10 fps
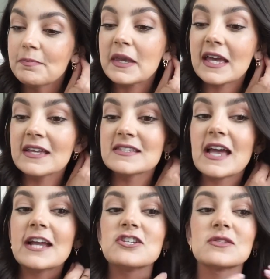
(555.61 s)
because
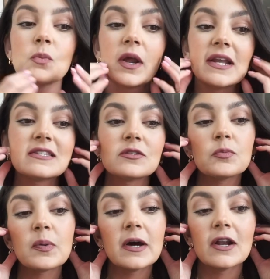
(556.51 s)
I just wanted
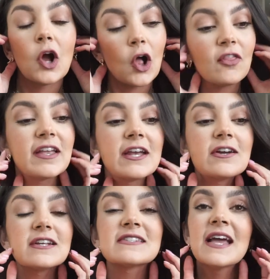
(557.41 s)
to put all the
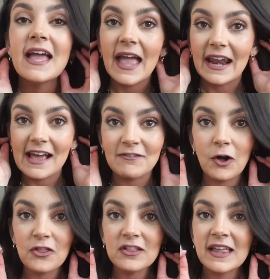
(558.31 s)
earrings and have
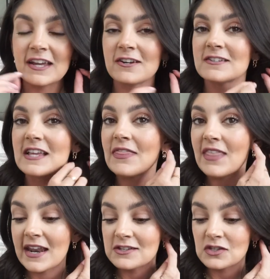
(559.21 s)
all the layers,
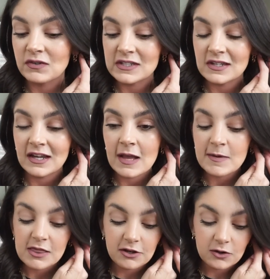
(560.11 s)
and that is the reason I got
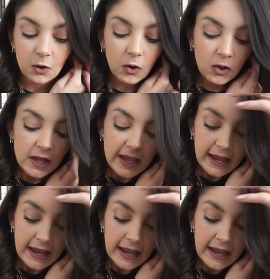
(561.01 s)
my third hole.